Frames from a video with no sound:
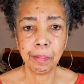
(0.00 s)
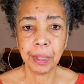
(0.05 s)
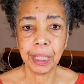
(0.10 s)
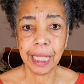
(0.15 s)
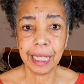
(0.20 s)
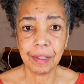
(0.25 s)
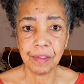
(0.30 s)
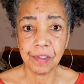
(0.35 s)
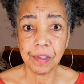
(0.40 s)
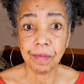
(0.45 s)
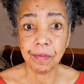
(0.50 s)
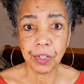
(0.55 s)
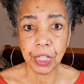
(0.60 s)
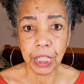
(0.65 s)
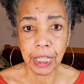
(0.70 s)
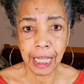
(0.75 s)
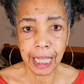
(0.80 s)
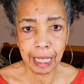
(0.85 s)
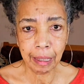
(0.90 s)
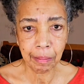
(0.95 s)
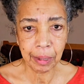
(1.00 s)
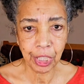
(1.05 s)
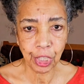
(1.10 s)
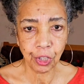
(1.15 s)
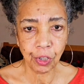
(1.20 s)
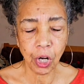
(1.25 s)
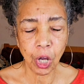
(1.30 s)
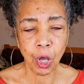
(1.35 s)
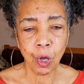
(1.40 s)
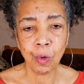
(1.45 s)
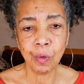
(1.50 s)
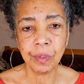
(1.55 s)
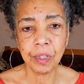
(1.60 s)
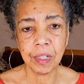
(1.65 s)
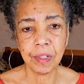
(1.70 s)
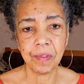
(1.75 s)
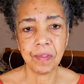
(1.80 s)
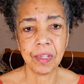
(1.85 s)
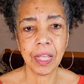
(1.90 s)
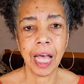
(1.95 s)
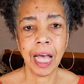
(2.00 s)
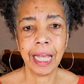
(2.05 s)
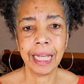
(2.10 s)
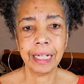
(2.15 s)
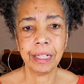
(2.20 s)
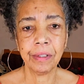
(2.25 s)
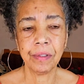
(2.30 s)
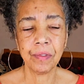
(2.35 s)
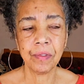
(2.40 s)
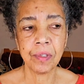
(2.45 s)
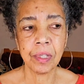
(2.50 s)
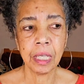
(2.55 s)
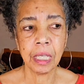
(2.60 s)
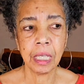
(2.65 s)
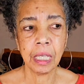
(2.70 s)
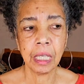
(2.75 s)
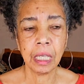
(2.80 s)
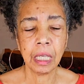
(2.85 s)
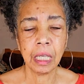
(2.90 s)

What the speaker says: place of claiming your own desires,